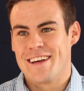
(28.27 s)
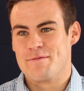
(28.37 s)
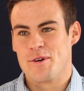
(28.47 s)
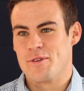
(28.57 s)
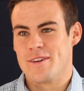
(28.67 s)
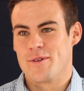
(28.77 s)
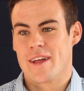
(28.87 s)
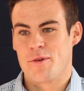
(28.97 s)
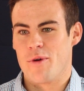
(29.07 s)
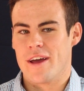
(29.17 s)
But we
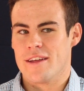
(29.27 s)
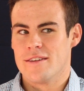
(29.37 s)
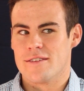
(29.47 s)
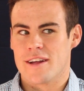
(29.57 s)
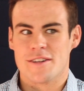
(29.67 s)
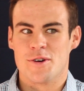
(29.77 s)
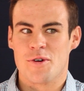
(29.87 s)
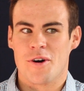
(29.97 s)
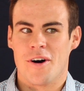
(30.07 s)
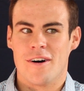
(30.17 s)
like waited and like no
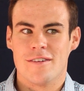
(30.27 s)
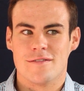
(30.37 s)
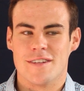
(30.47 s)
call.